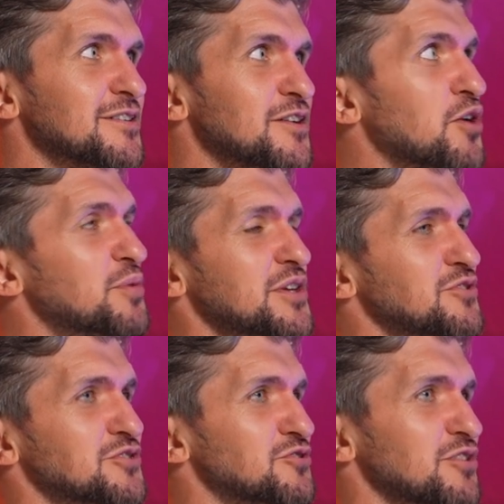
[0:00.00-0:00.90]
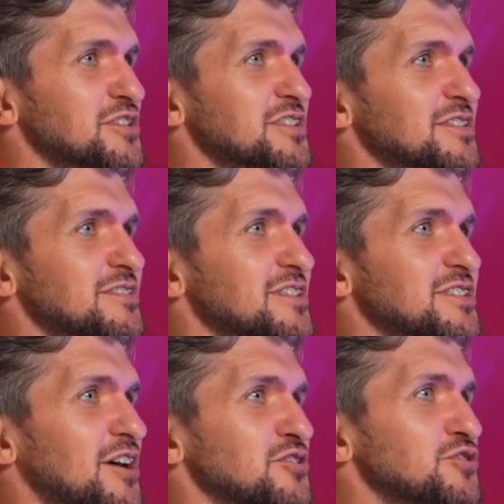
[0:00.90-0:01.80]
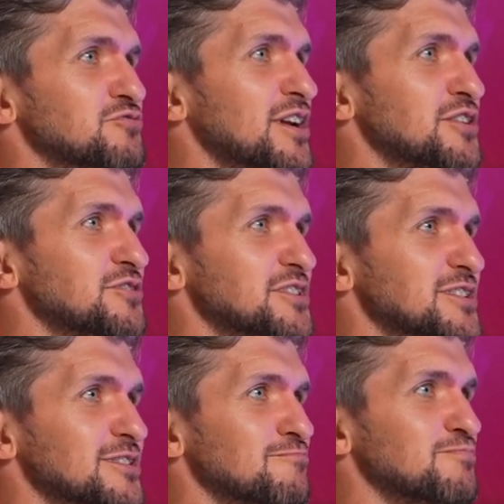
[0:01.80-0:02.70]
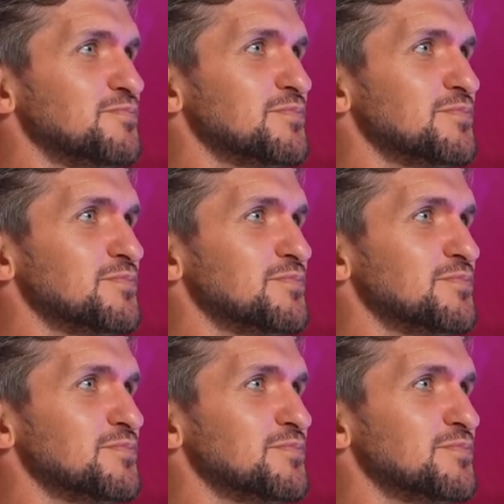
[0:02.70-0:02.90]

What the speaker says: nobody used to trust this country's regulatory system.